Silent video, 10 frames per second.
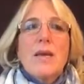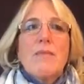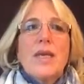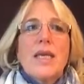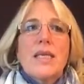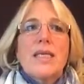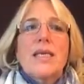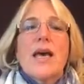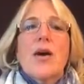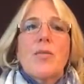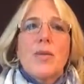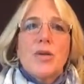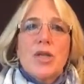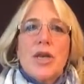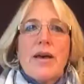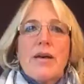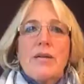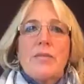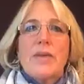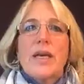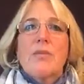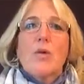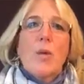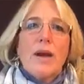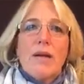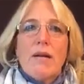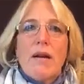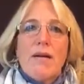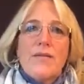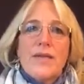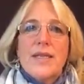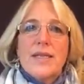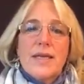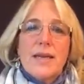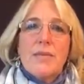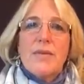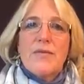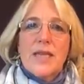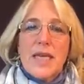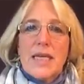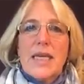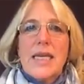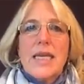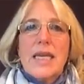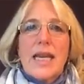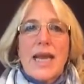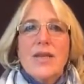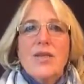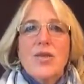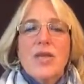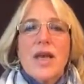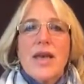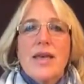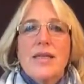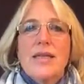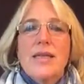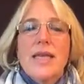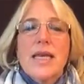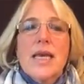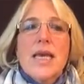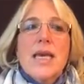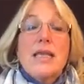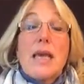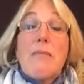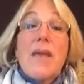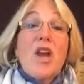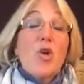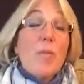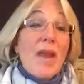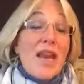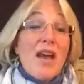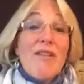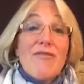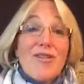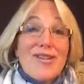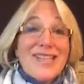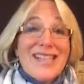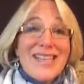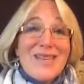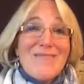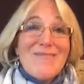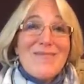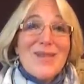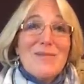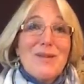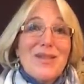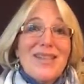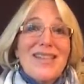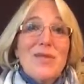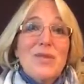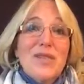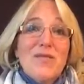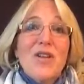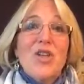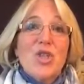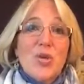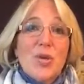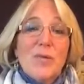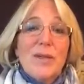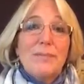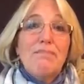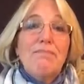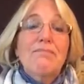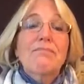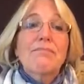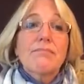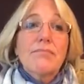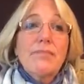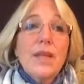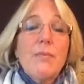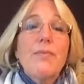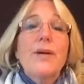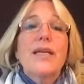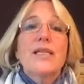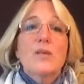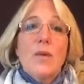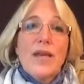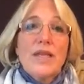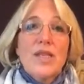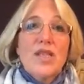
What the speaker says: It begins to help your child become aware of this type of technique and exercise. They may or may not fall asleep, especially this one's a very short one, but it's a way to